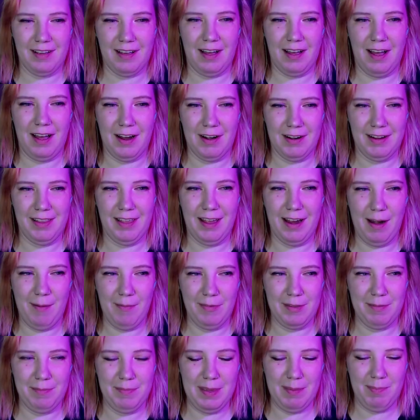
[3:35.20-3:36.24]
car
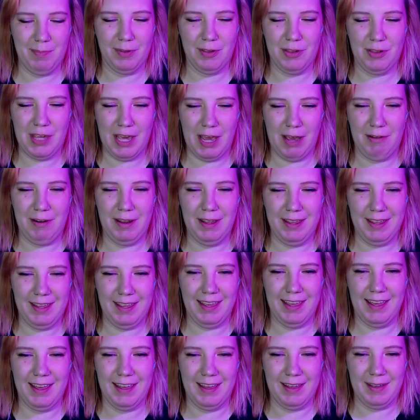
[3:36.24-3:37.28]
alarms and people shouting,
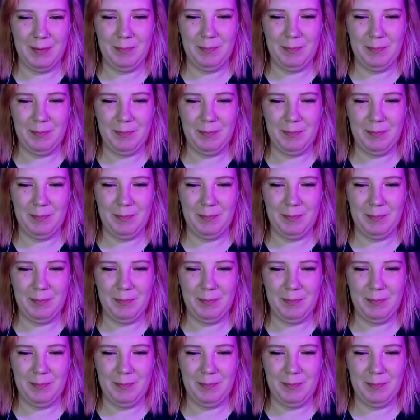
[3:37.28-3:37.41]
yeah.